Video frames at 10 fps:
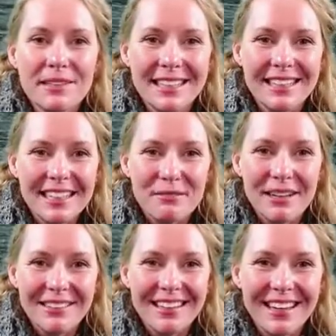when I think
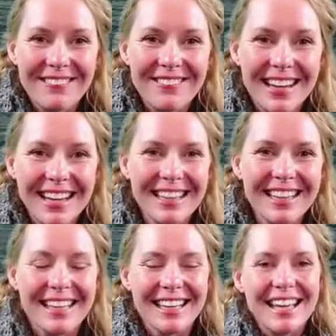about that, right?
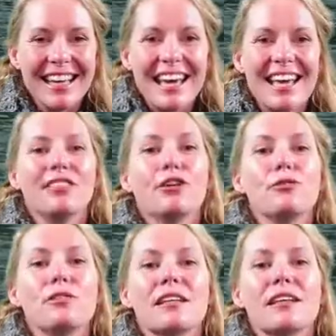Like, and those